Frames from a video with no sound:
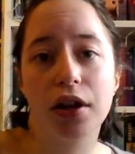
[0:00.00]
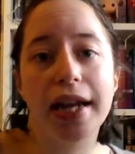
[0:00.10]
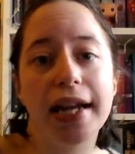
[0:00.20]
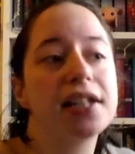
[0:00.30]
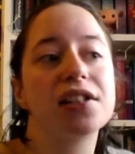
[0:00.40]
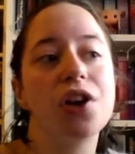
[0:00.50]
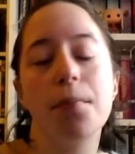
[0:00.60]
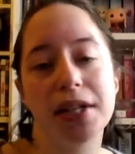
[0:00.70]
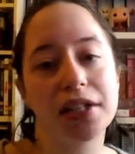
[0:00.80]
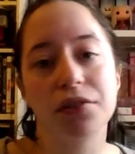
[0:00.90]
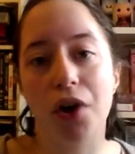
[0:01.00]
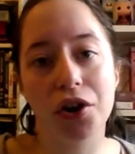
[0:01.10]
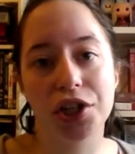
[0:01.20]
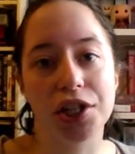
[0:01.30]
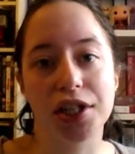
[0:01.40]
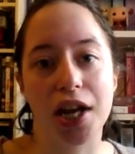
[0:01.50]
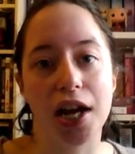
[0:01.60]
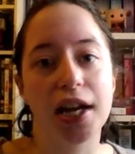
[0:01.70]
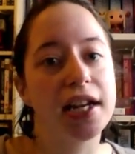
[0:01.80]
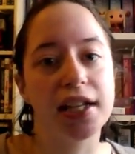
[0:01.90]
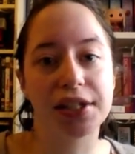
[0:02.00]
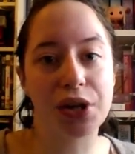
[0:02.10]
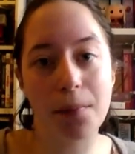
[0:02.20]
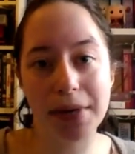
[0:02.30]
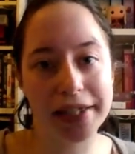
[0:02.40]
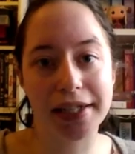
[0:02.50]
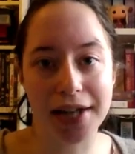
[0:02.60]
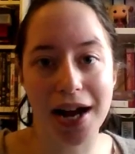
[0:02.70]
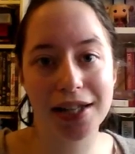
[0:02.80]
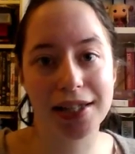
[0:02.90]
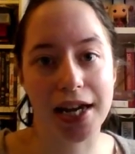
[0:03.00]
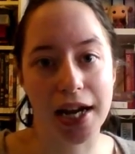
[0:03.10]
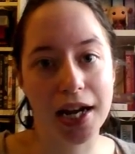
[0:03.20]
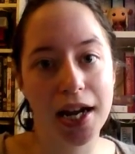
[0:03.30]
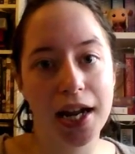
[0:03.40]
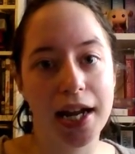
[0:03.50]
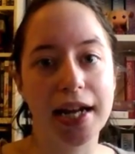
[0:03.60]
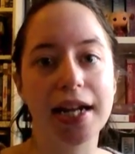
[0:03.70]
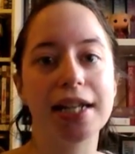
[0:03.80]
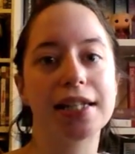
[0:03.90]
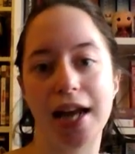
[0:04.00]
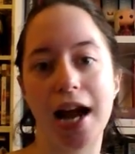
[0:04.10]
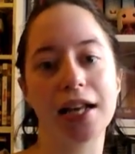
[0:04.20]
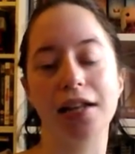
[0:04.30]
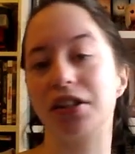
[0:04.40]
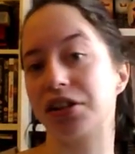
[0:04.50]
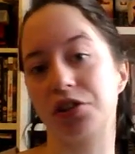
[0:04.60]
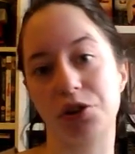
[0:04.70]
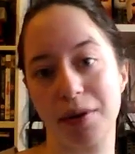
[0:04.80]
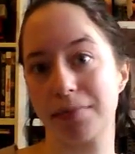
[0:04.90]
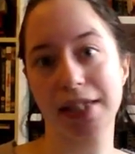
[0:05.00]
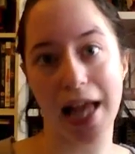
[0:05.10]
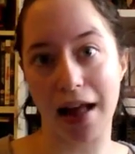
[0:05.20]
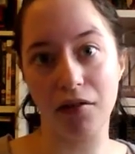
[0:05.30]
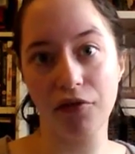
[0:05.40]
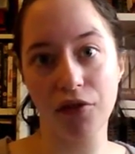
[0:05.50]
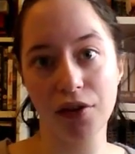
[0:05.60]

He is not Mr. Rochester, he is not Mr. Darcy, he is an island unto himself.